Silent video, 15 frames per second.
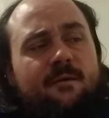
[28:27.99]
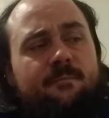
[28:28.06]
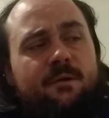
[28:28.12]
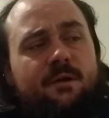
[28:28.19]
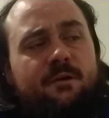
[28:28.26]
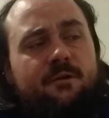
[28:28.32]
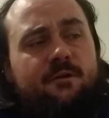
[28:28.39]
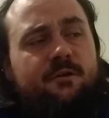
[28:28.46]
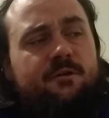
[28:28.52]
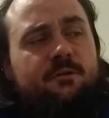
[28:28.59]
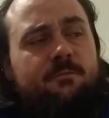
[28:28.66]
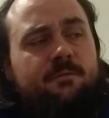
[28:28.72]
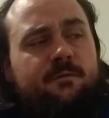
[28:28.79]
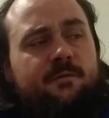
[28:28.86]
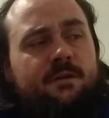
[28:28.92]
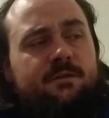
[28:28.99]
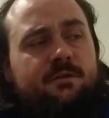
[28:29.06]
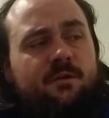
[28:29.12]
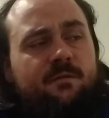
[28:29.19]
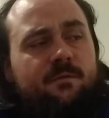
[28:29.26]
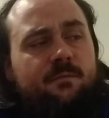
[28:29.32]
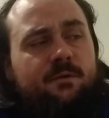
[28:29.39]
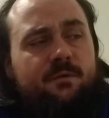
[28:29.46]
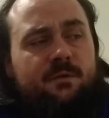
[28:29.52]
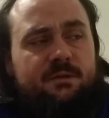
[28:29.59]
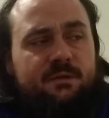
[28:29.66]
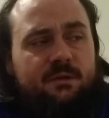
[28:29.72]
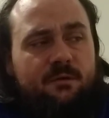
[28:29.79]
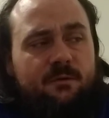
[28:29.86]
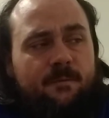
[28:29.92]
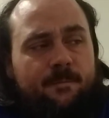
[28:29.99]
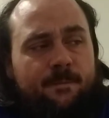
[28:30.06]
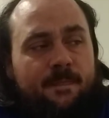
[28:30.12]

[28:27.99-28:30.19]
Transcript: but inertia prevents her from doing so.